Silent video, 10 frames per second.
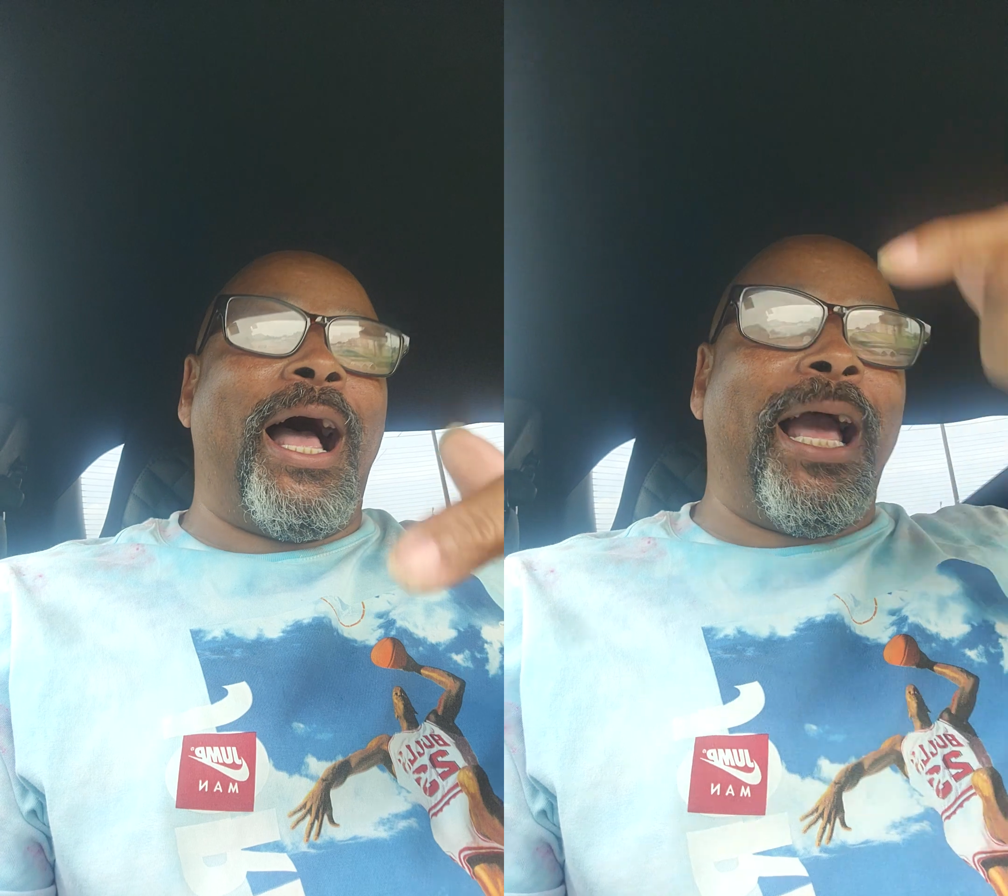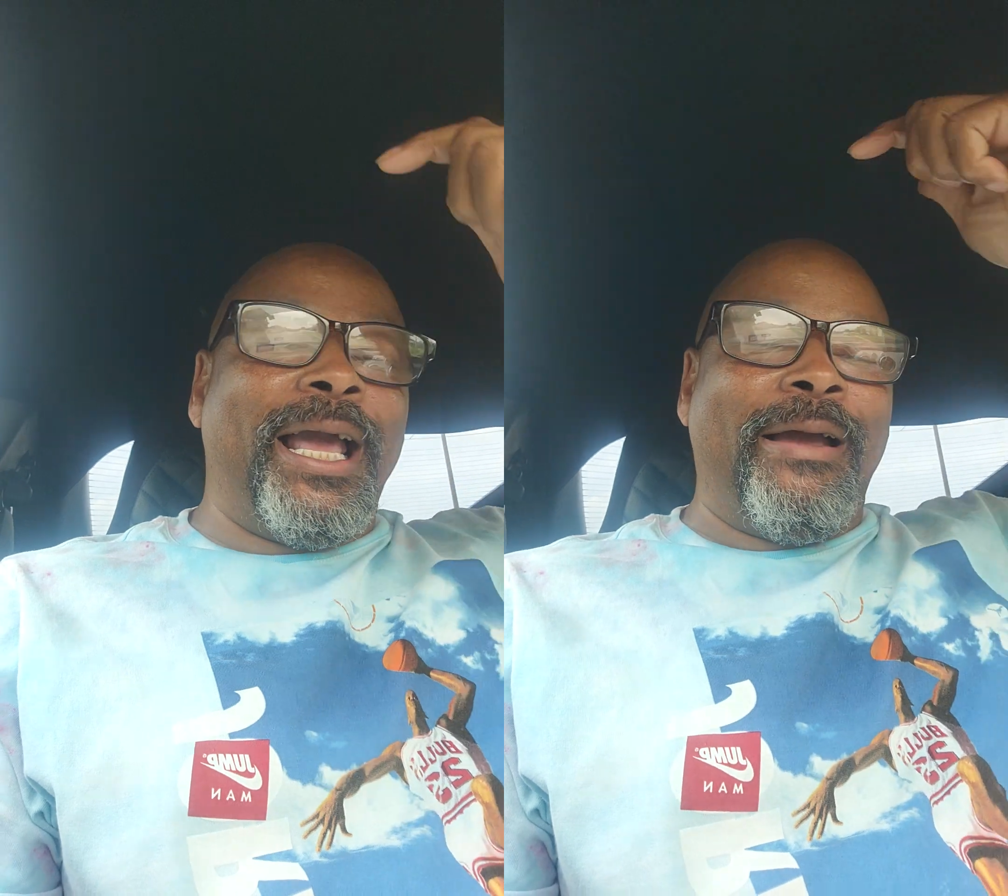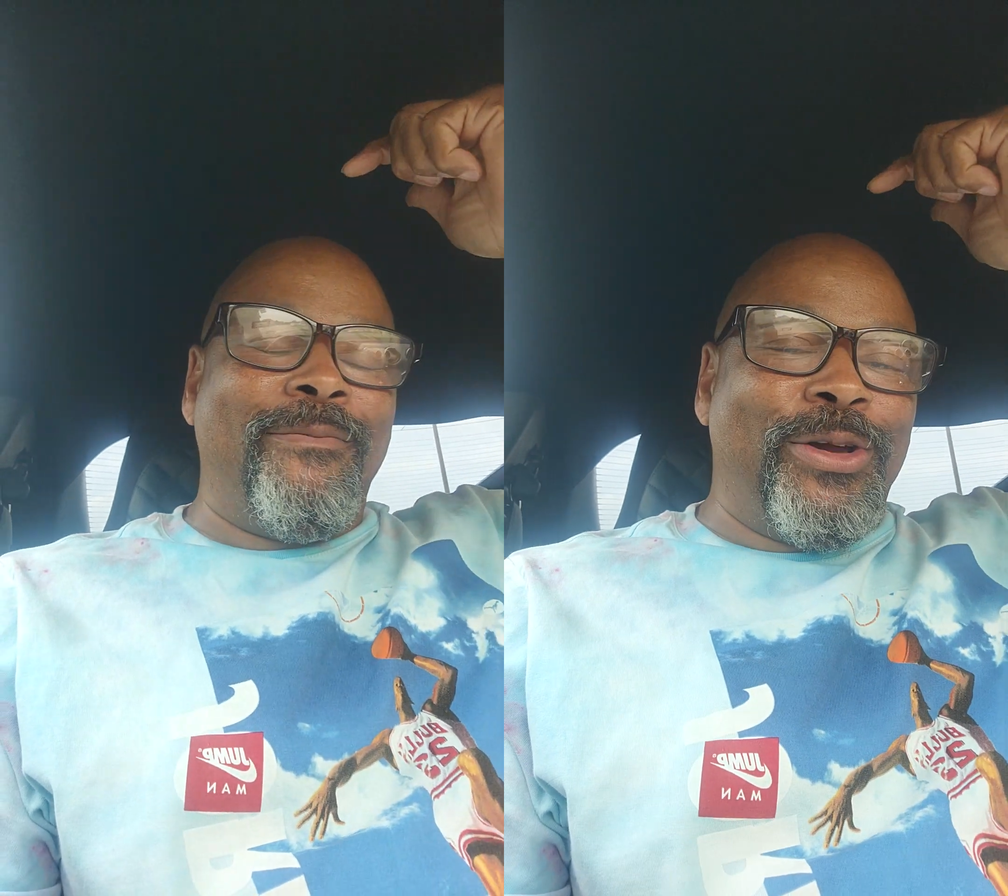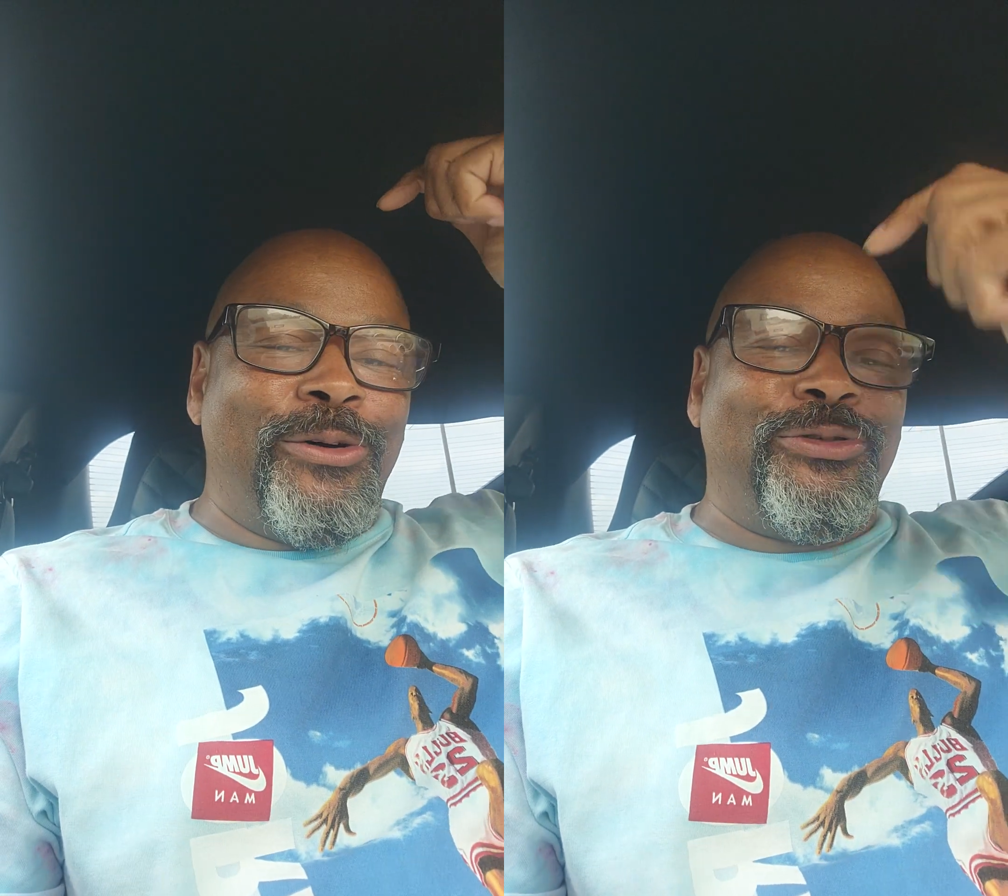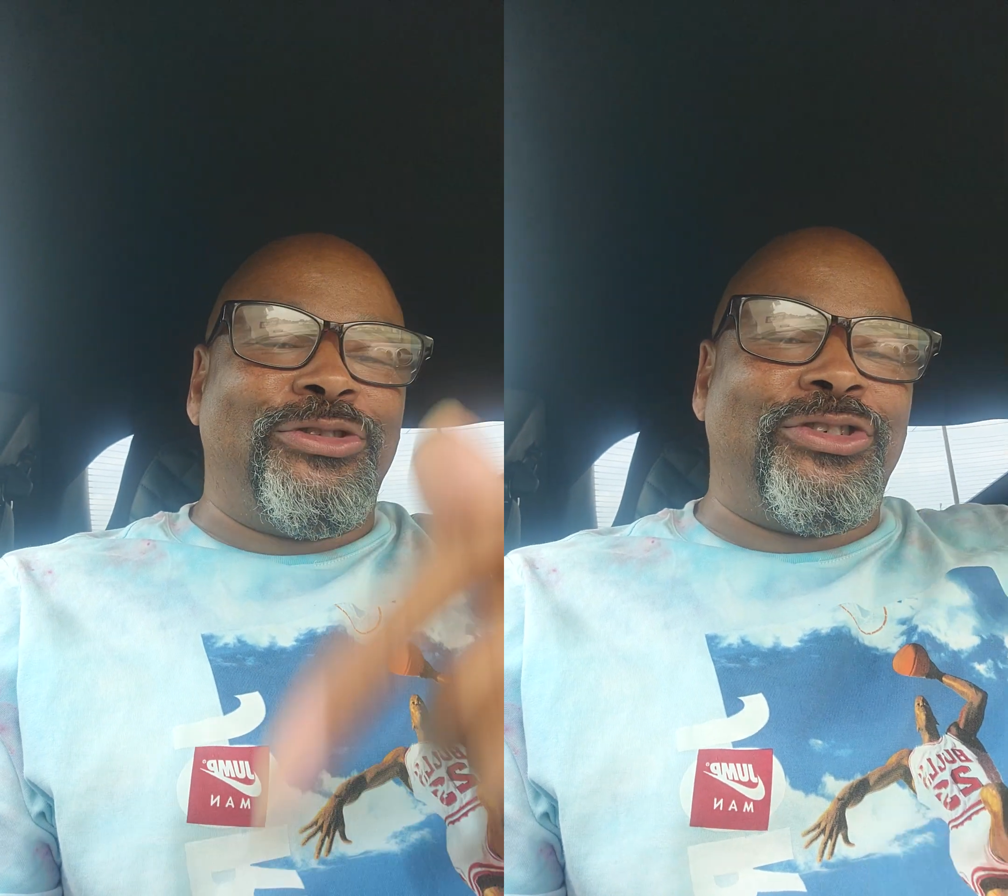I am
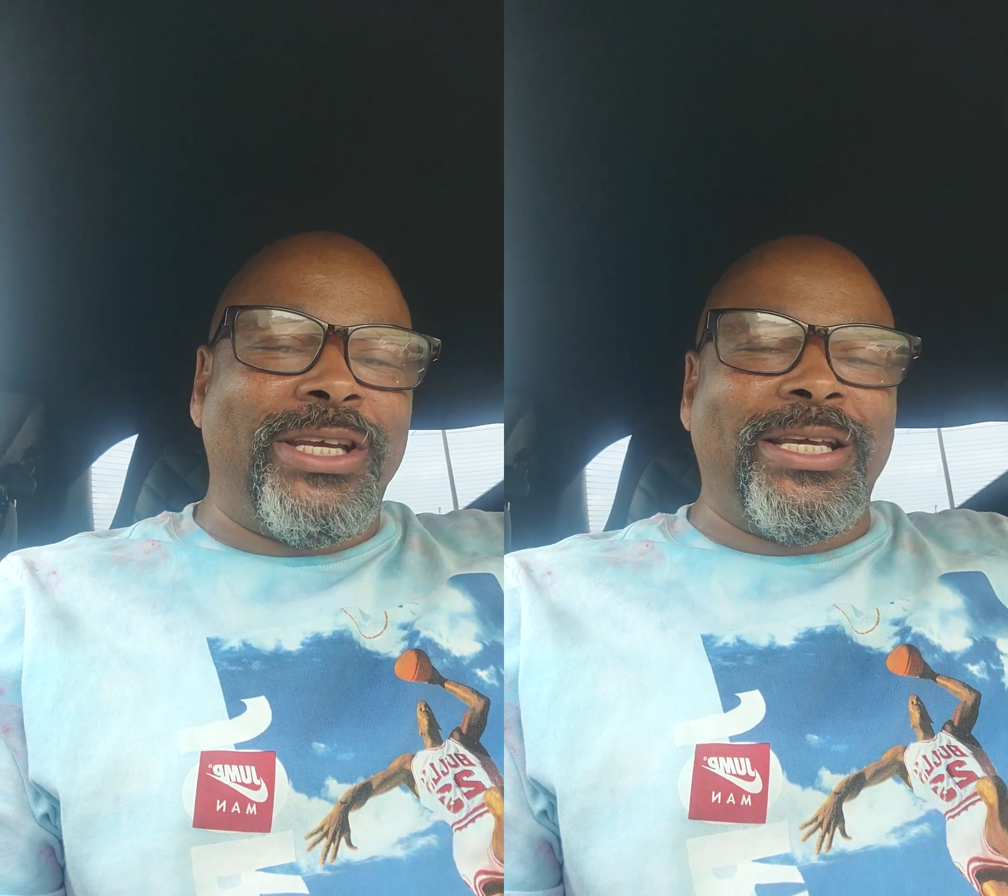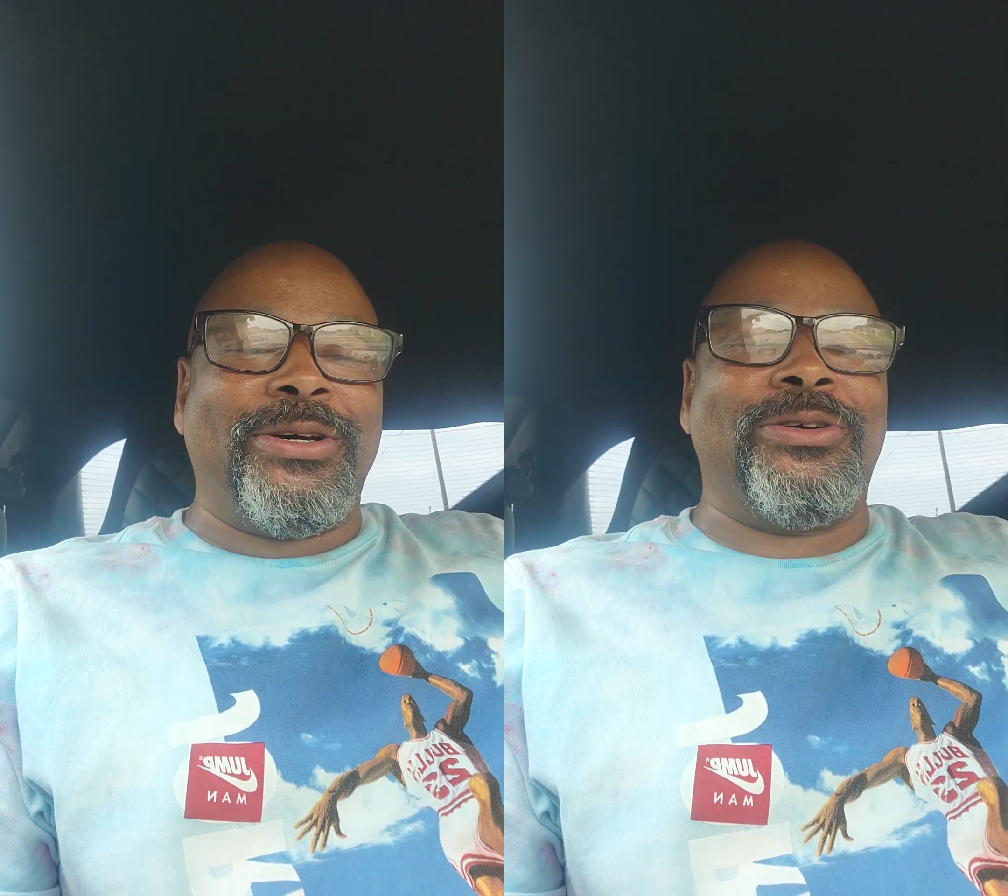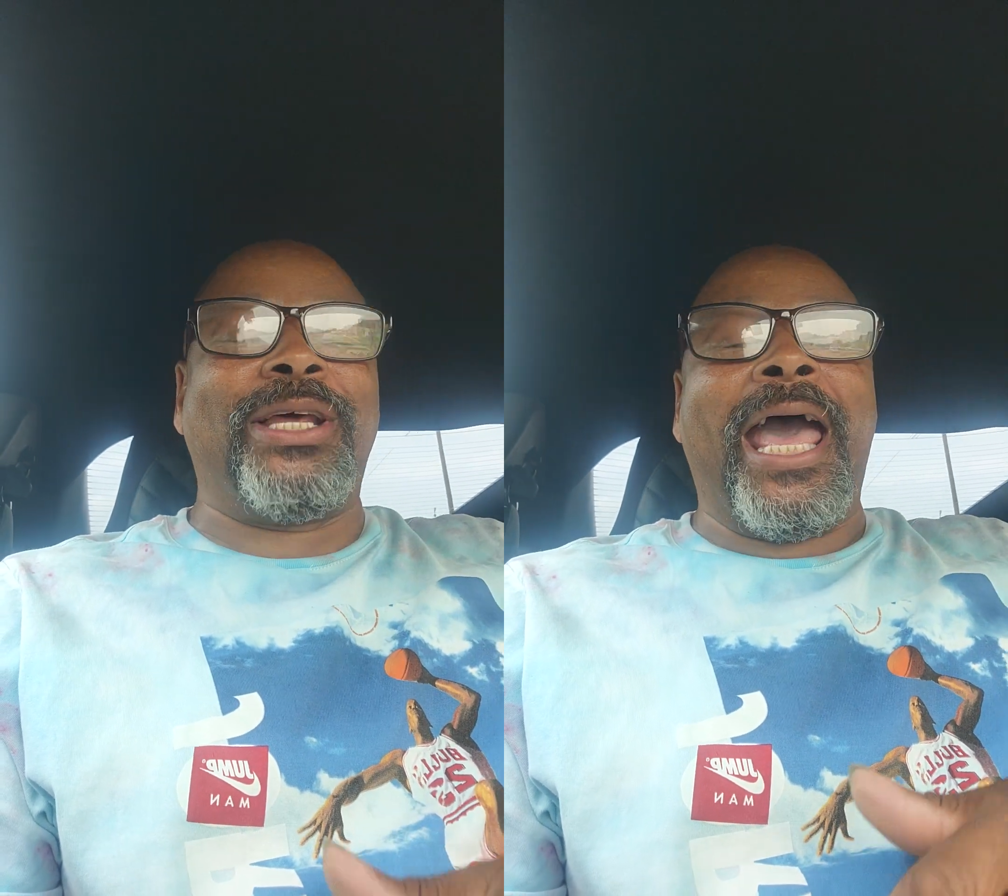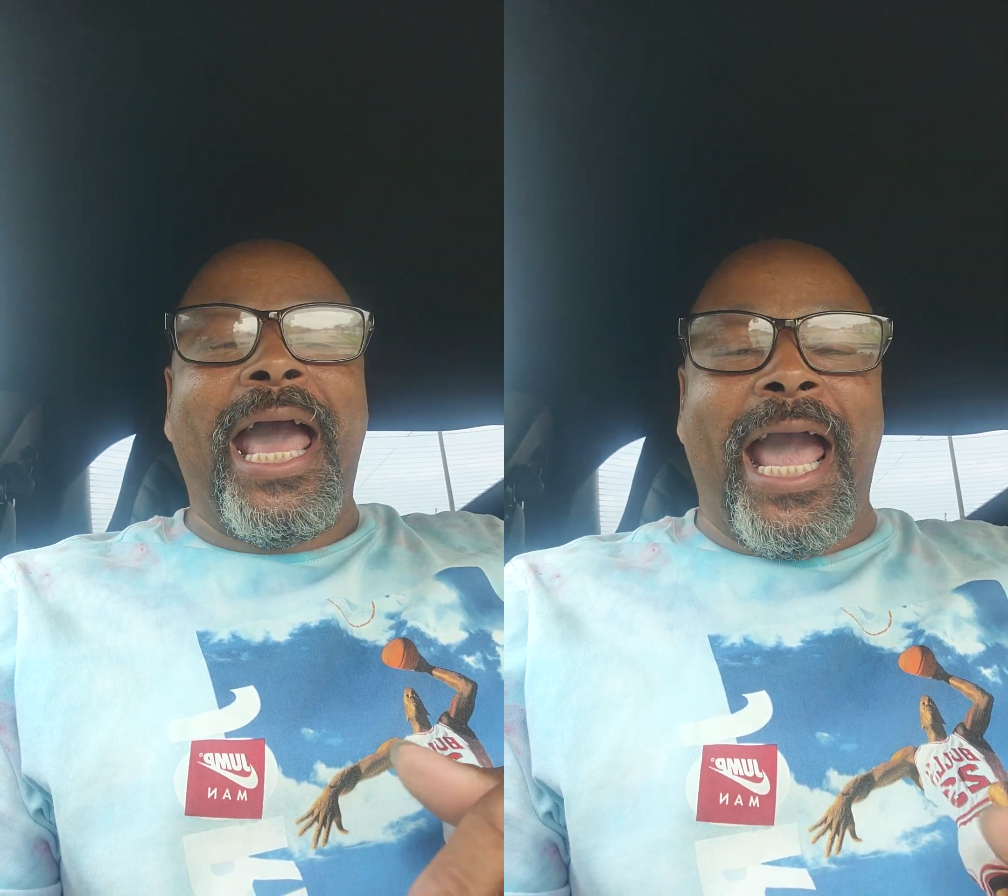your shield